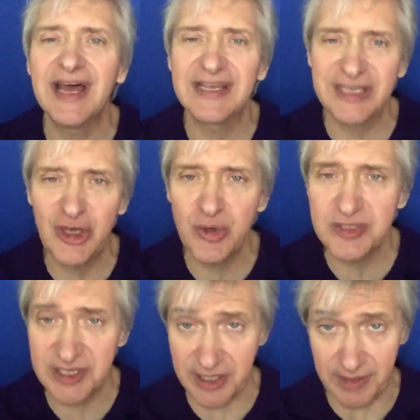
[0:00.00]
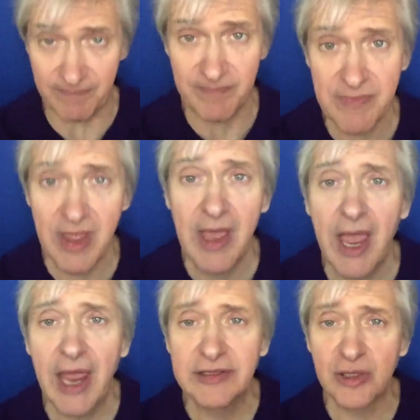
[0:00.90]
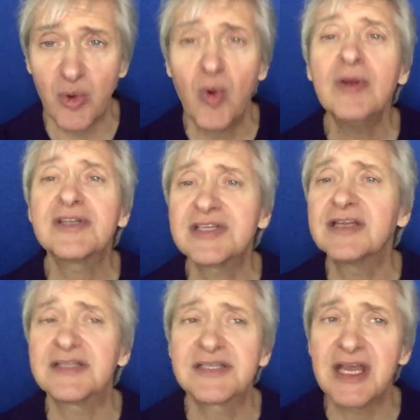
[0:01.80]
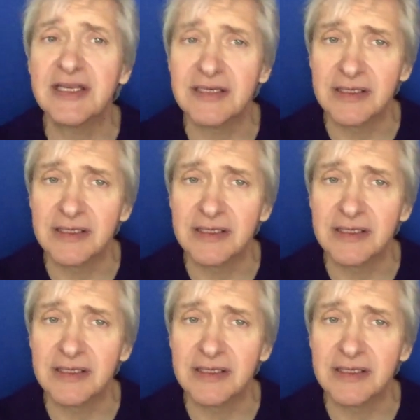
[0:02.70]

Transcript: accusing him. And the Lord said to Satan,